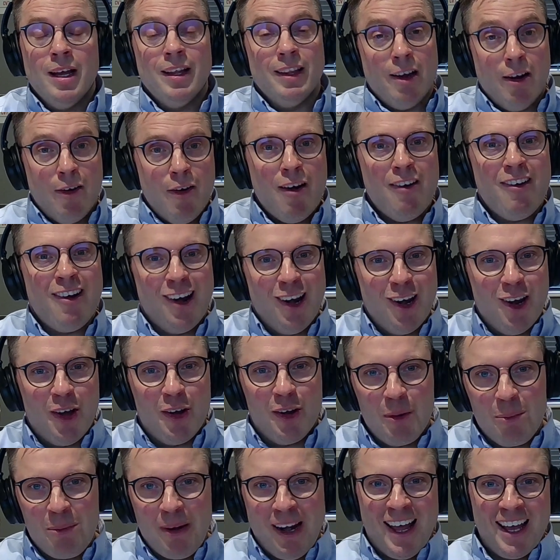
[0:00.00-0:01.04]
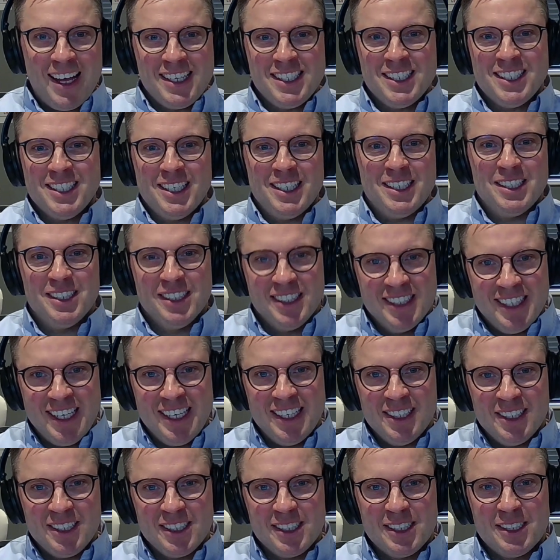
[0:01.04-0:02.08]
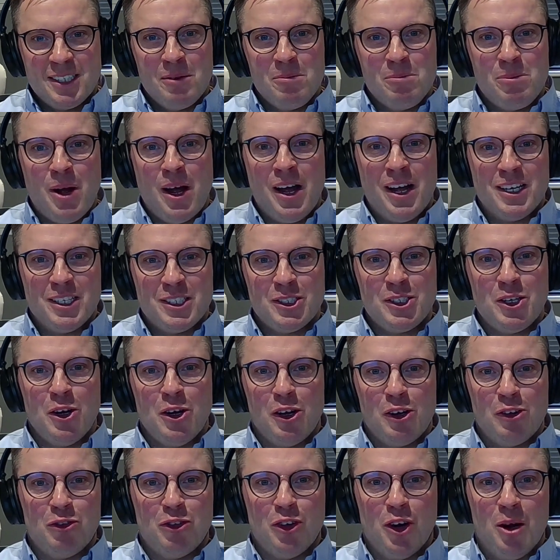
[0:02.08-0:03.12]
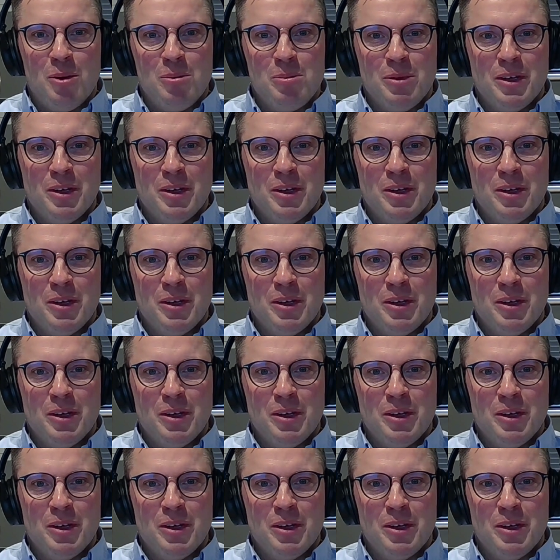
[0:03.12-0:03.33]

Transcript: There are a lot of places dealers can buy stock from,